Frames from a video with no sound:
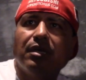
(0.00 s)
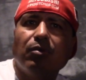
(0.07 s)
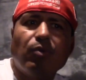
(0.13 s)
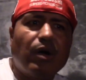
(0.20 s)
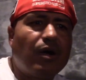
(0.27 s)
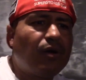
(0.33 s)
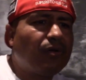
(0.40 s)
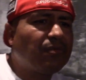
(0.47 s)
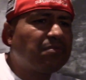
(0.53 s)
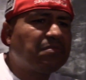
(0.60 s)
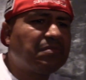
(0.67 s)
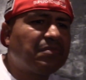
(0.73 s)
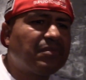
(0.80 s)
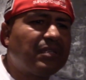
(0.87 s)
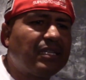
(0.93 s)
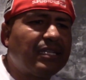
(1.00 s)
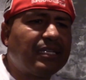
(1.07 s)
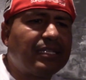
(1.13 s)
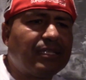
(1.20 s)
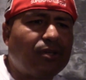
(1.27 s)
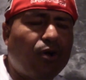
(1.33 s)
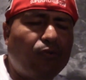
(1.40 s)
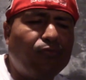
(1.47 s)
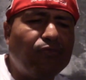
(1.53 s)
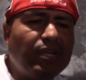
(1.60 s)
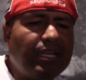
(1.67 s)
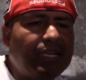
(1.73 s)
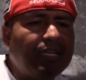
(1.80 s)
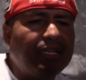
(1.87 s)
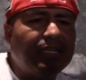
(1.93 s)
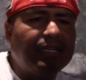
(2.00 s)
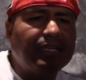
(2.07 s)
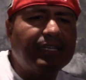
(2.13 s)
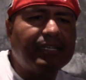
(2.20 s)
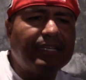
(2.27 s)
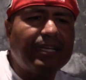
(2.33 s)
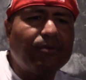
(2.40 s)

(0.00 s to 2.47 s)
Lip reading: Well, hopefully